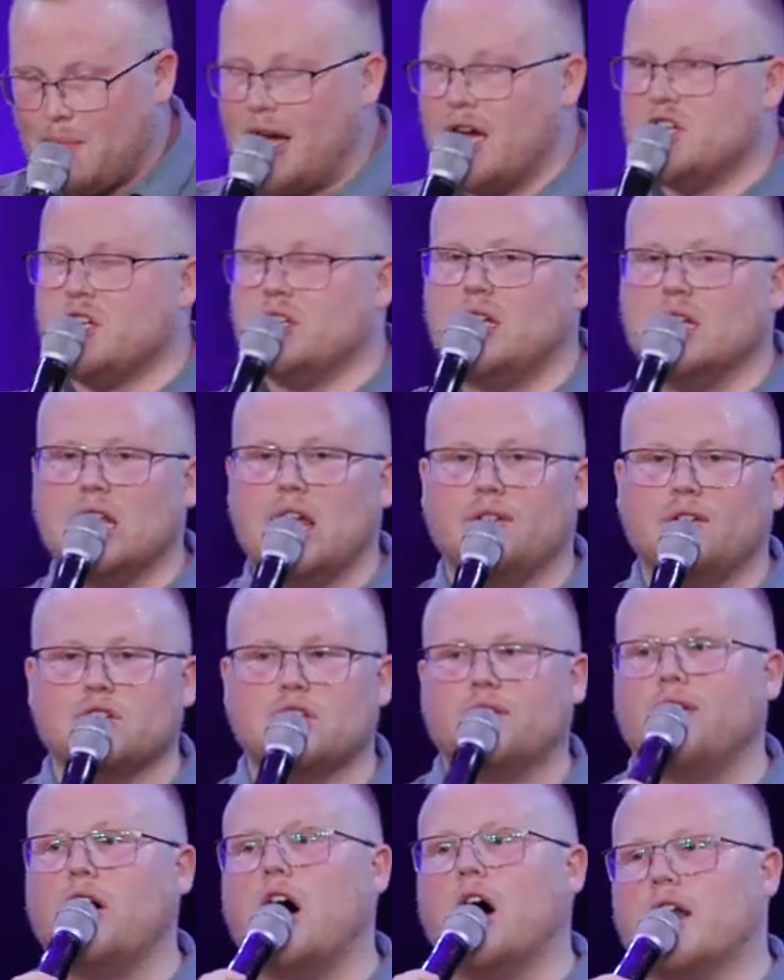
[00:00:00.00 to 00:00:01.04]
Imagine the
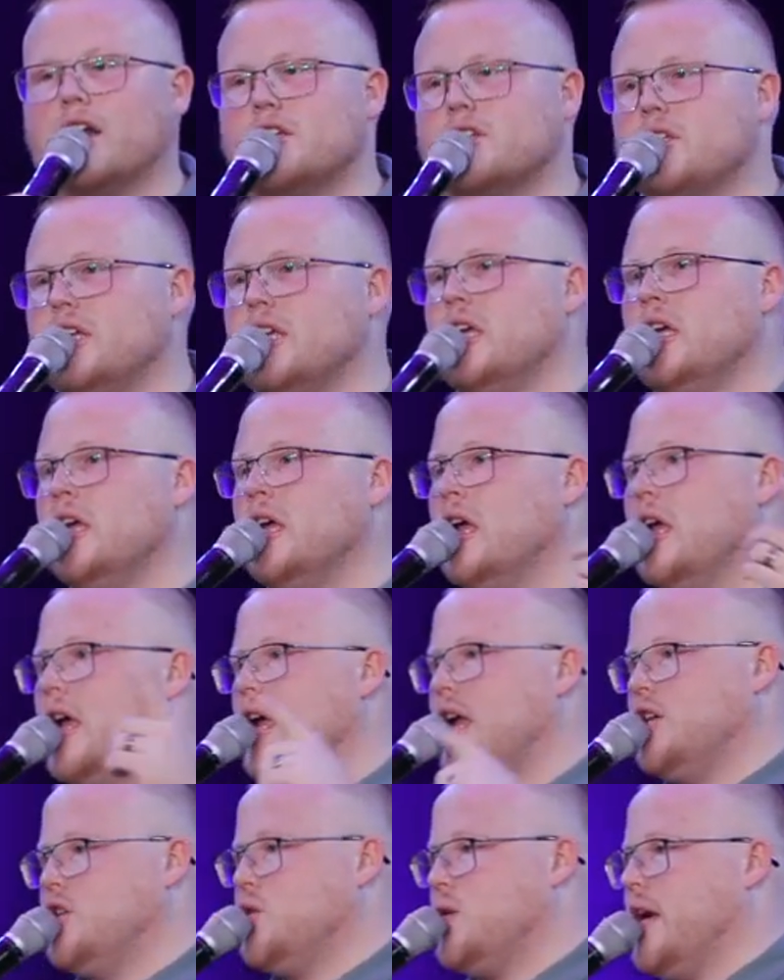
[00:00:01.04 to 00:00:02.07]
levels of honesty
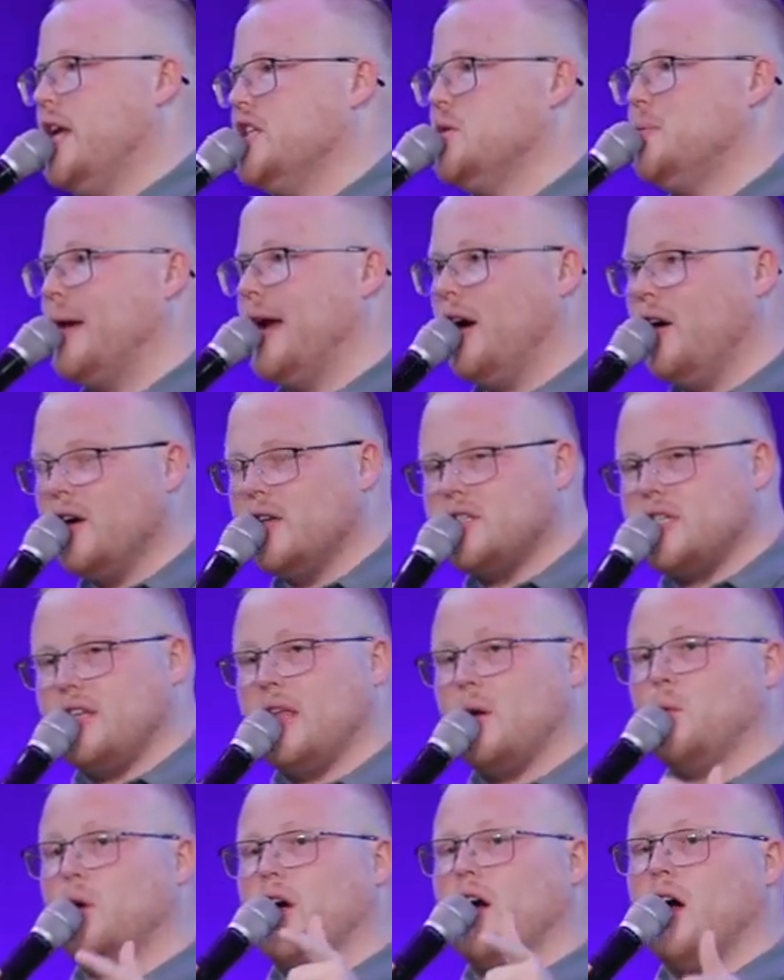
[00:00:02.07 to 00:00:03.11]
and
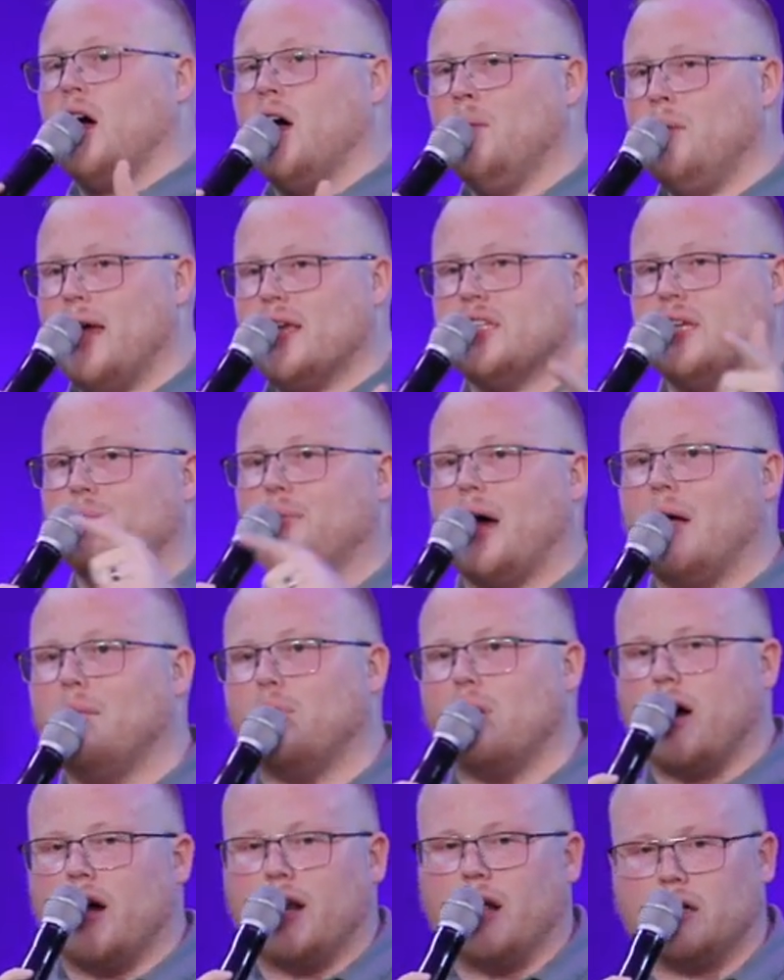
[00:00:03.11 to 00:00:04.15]
transparency that will come as a
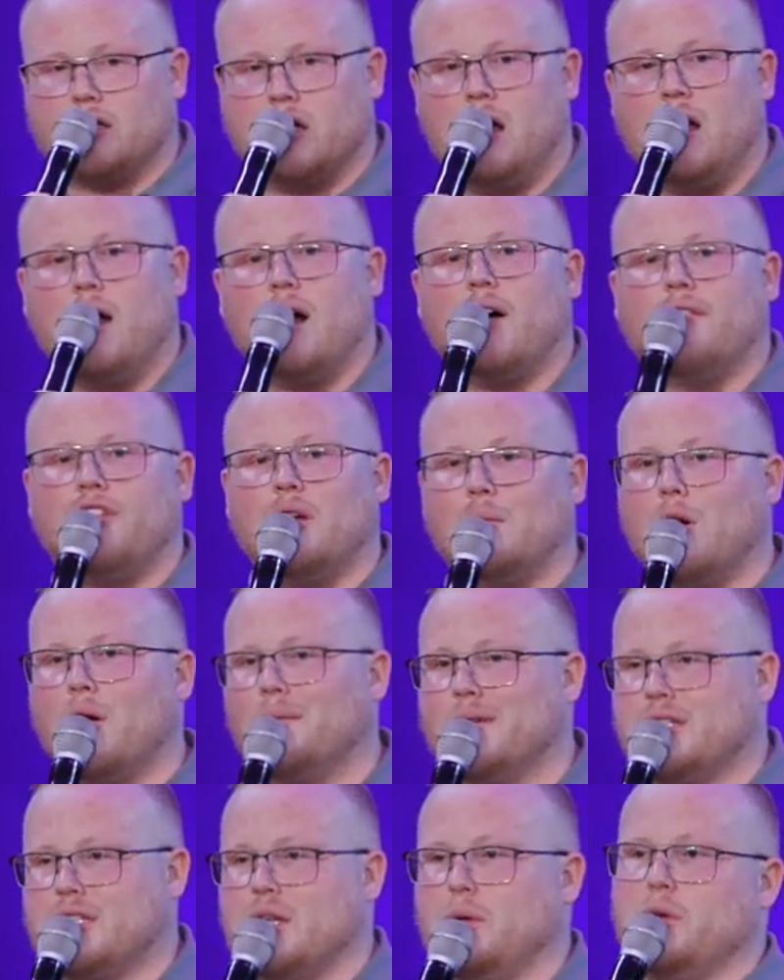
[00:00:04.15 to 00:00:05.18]
byproduct of the
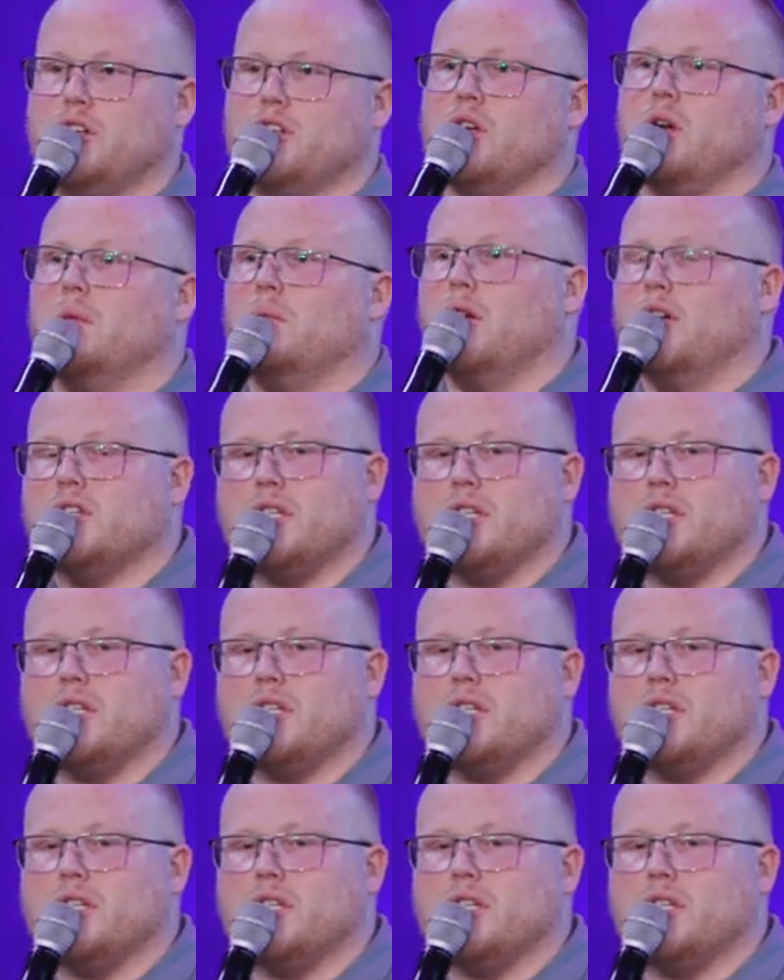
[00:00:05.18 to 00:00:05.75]
moments that we show